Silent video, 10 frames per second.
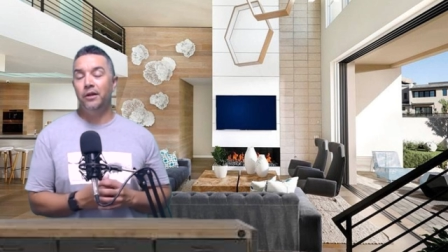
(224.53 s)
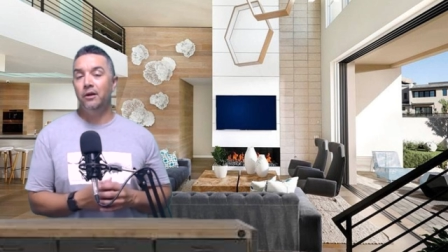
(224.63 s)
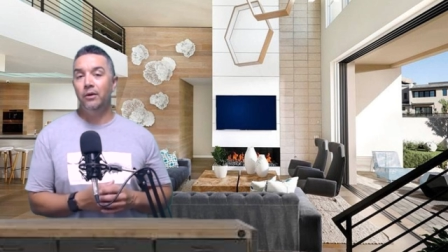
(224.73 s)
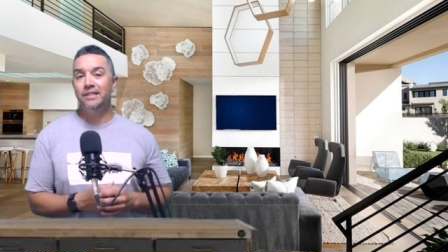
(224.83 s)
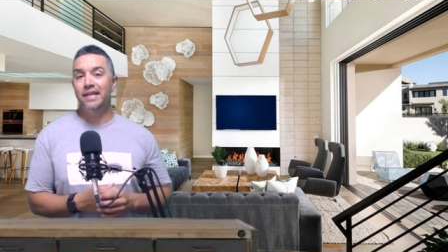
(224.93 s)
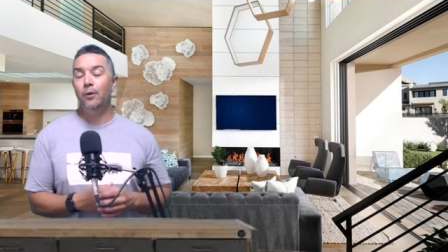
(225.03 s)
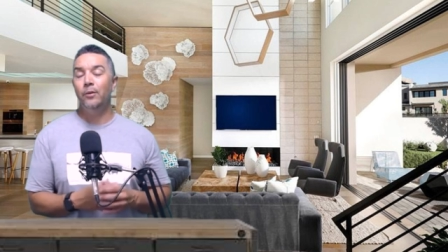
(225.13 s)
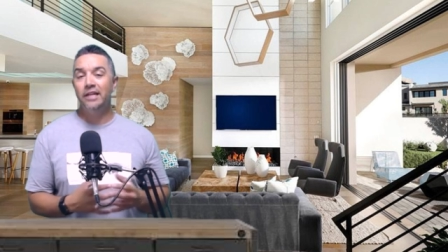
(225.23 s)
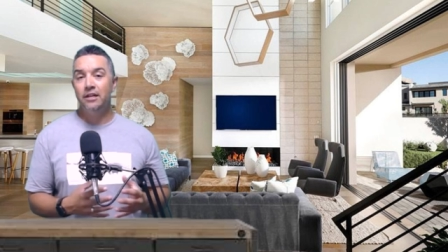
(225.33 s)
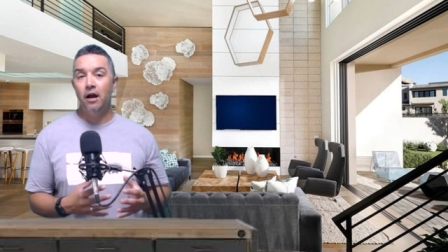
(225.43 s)
you know, a day,
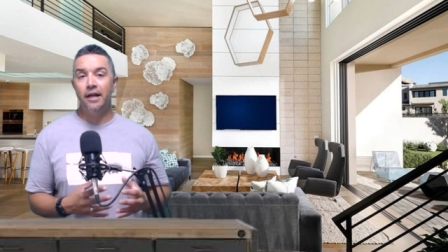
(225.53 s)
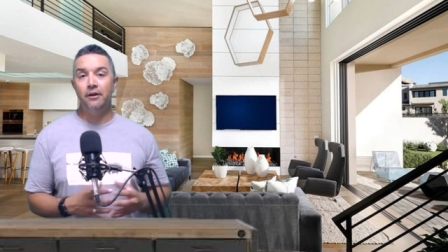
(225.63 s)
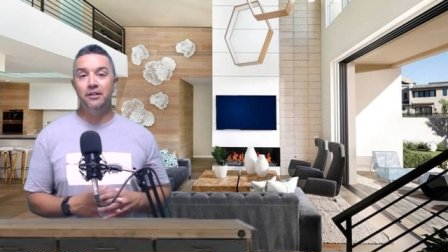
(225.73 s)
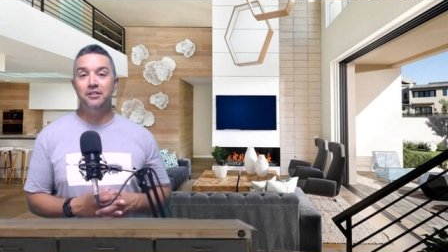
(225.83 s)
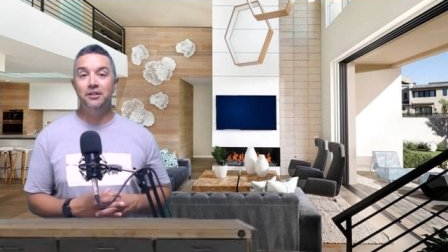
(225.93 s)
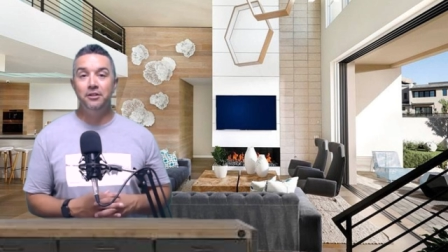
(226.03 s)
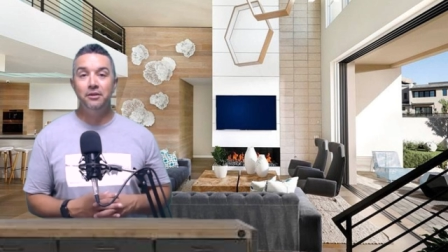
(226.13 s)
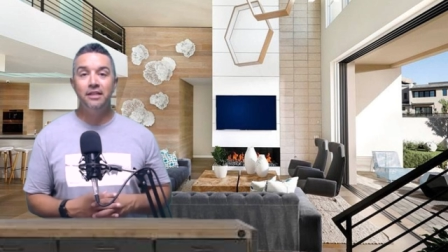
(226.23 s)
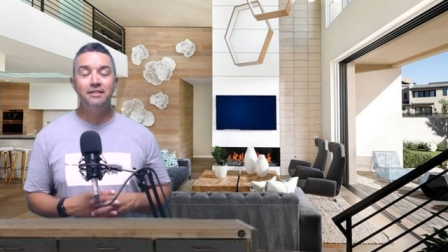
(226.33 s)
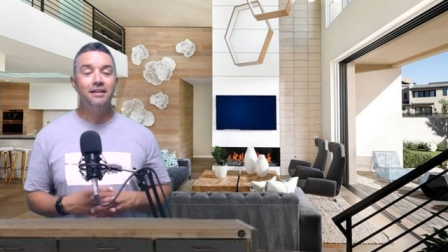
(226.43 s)
we can knock out a to
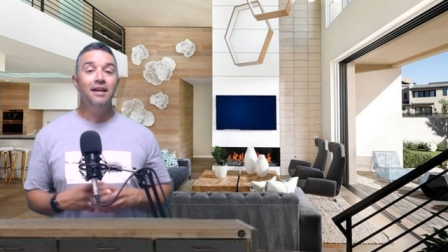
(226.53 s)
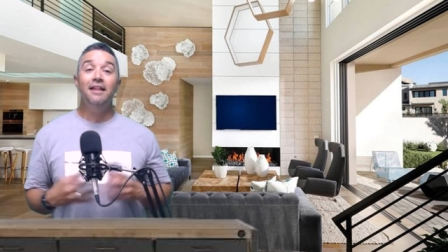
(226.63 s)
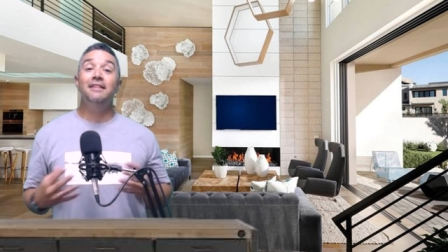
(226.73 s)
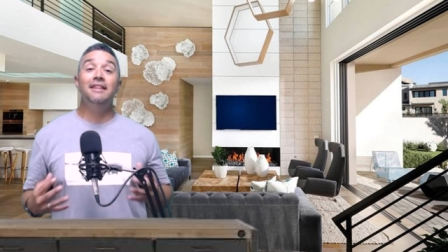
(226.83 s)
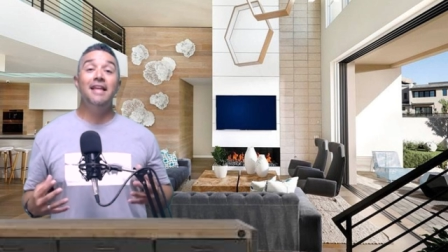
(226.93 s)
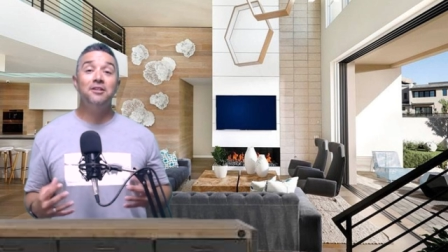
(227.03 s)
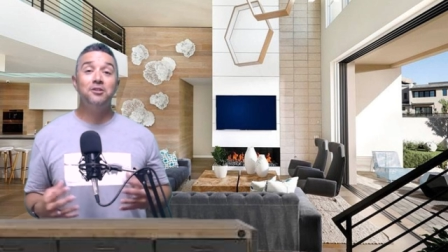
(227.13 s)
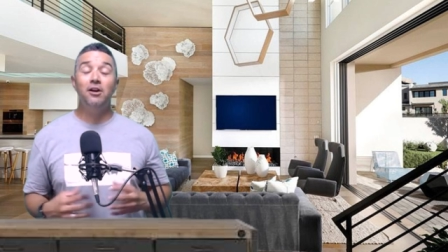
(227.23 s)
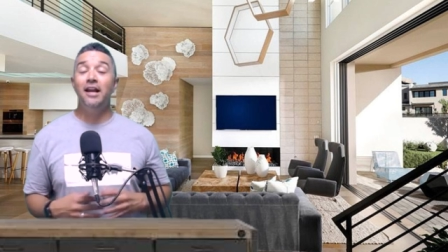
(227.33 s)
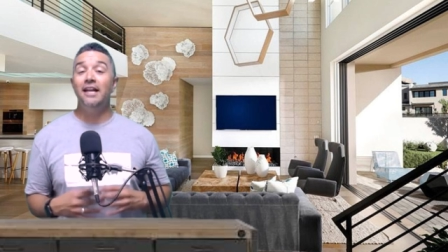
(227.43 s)
do list, then that's
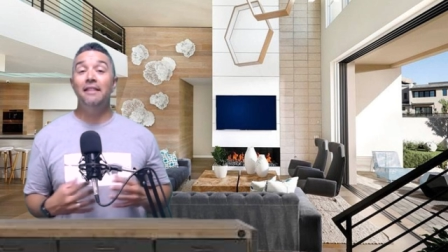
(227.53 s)
great.